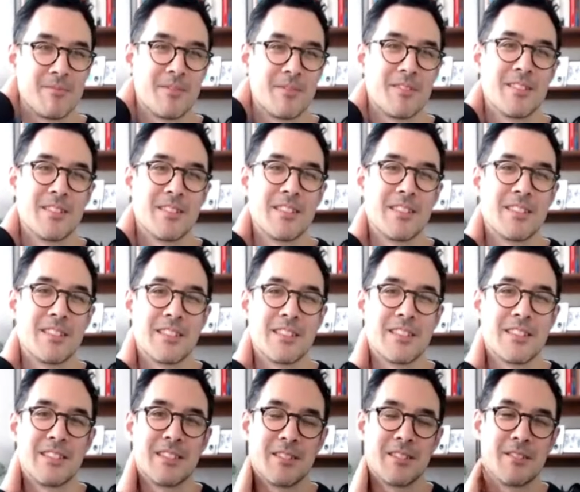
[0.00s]

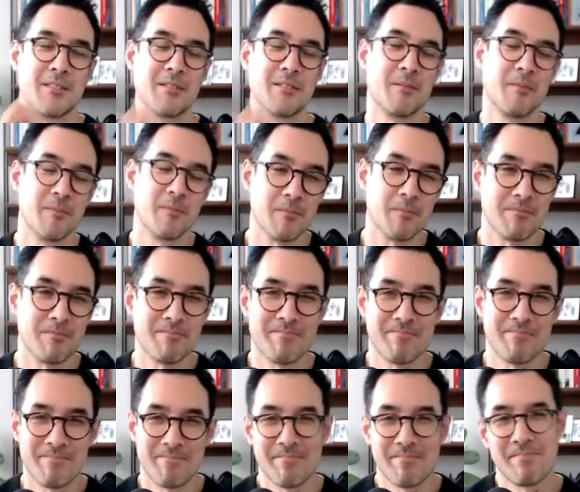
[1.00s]

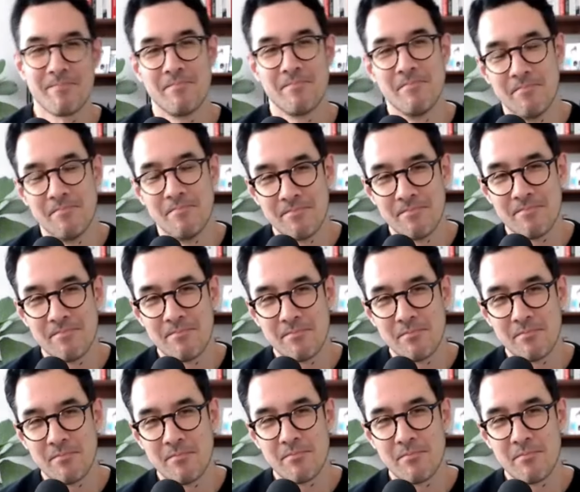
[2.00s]

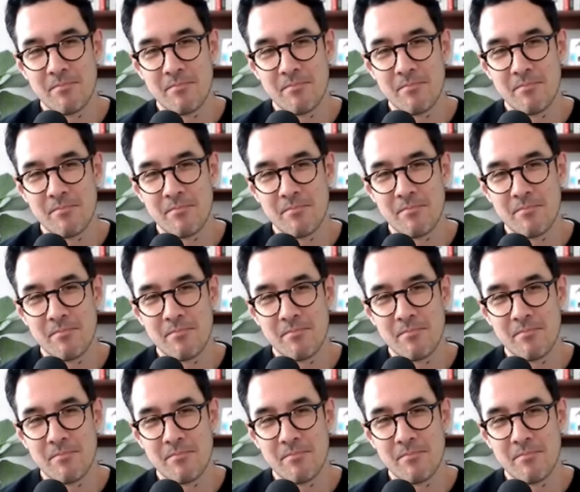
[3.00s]
The person shown says nothing.